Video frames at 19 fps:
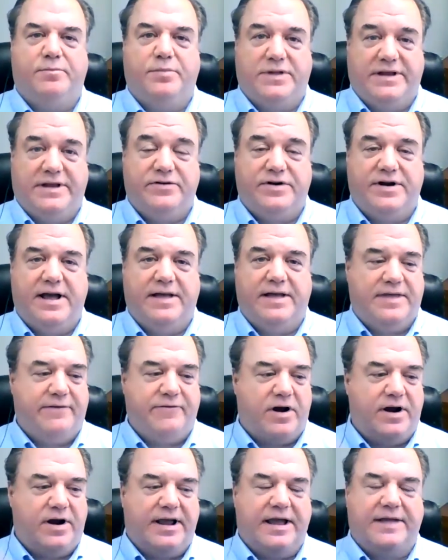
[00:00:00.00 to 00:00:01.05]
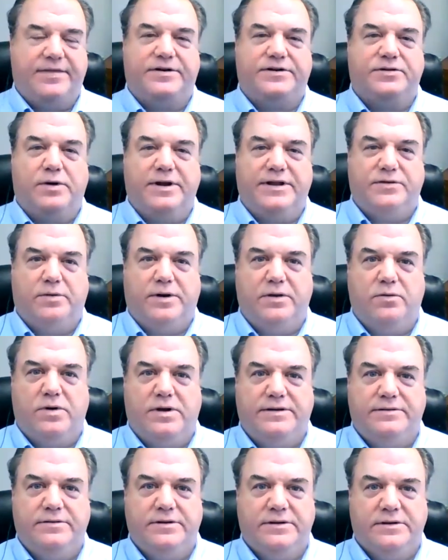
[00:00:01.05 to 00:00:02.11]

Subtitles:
believe it or not, they've already got their 2021